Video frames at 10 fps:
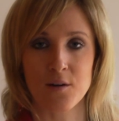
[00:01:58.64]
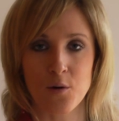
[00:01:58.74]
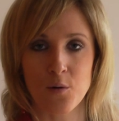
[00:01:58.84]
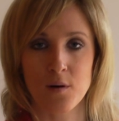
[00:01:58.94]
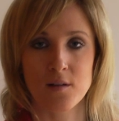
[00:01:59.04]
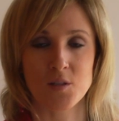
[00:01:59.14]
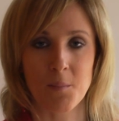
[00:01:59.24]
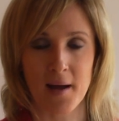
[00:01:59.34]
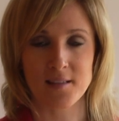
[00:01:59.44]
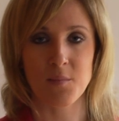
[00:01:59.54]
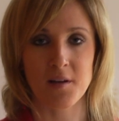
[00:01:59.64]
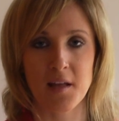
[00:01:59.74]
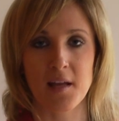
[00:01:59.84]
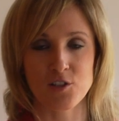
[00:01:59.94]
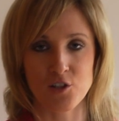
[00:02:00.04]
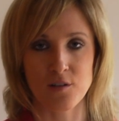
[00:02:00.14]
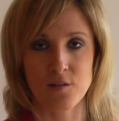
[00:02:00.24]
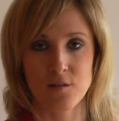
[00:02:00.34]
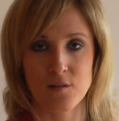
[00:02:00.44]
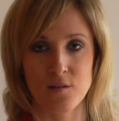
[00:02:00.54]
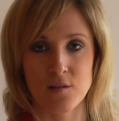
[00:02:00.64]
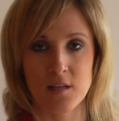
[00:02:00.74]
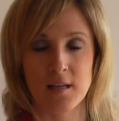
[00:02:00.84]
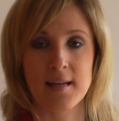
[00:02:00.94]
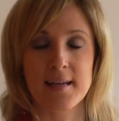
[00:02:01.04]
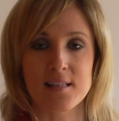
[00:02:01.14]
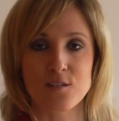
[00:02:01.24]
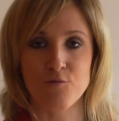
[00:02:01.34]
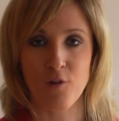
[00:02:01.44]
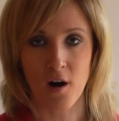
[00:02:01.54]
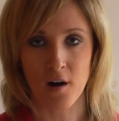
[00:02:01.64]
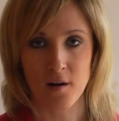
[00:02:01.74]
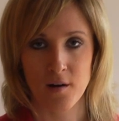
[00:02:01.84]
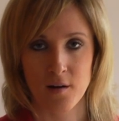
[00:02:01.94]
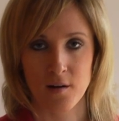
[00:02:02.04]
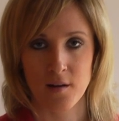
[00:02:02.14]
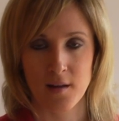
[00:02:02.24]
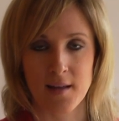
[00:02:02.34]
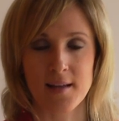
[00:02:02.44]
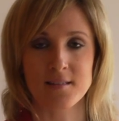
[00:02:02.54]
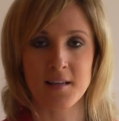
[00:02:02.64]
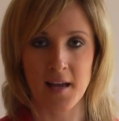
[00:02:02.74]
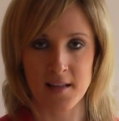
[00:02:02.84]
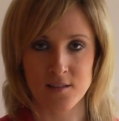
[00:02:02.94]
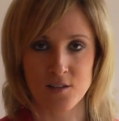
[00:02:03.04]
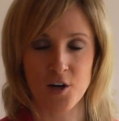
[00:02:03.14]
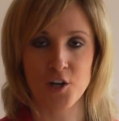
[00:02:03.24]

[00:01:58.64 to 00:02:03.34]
no to mass medication. It's wrong. It's against our